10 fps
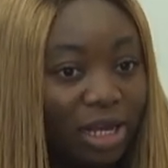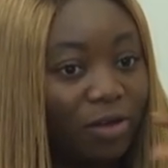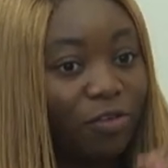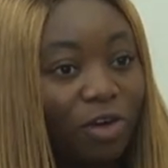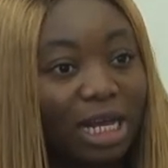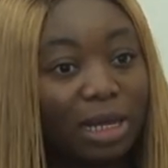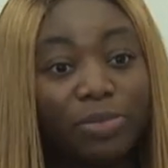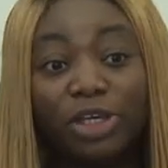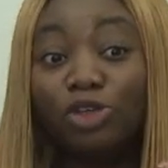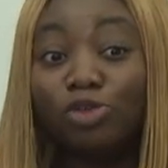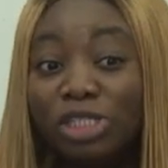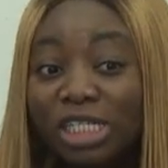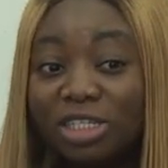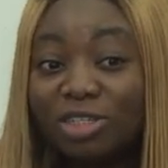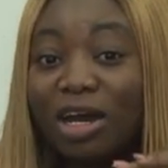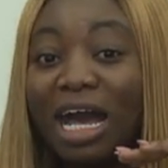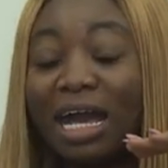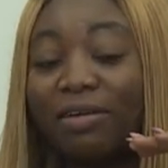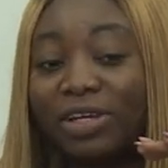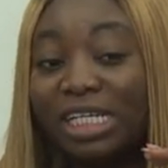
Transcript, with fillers: Four can be you need to have